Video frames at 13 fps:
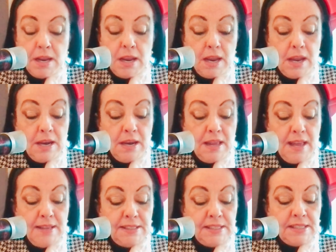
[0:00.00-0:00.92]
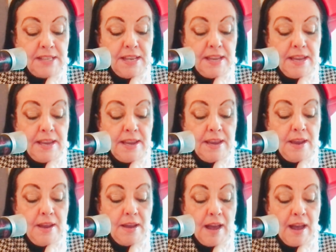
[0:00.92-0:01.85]
and let's
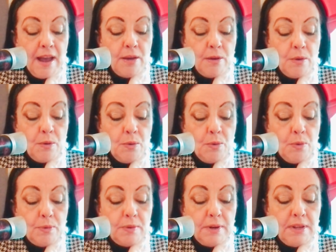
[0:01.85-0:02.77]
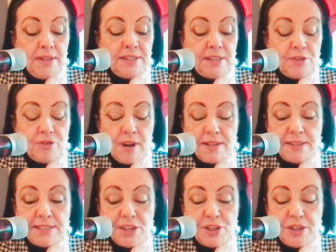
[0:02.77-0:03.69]
see how Lisa
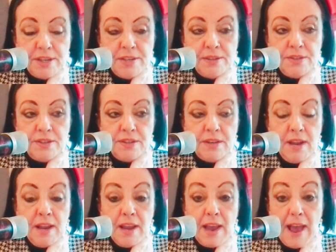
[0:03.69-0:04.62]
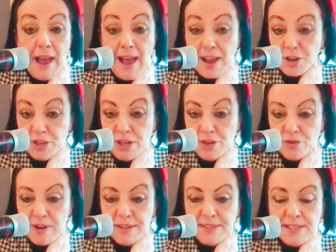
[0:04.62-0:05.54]
transitioned, Has she
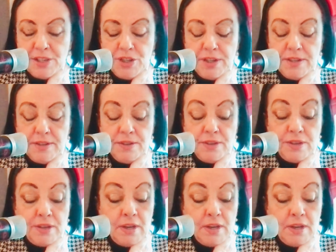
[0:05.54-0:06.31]
transitioned.